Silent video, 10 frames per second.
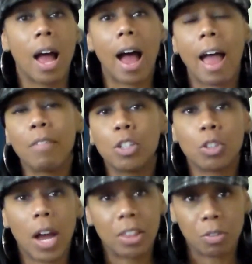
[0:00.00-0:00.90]
i haven't
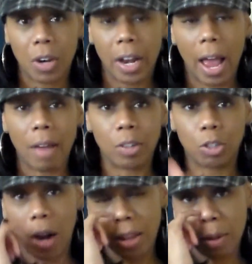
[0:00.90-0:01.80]
tried the red i haven't
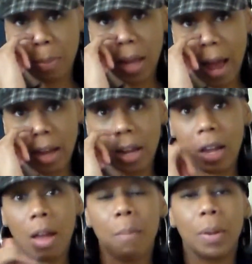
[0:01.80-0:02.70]
tried the black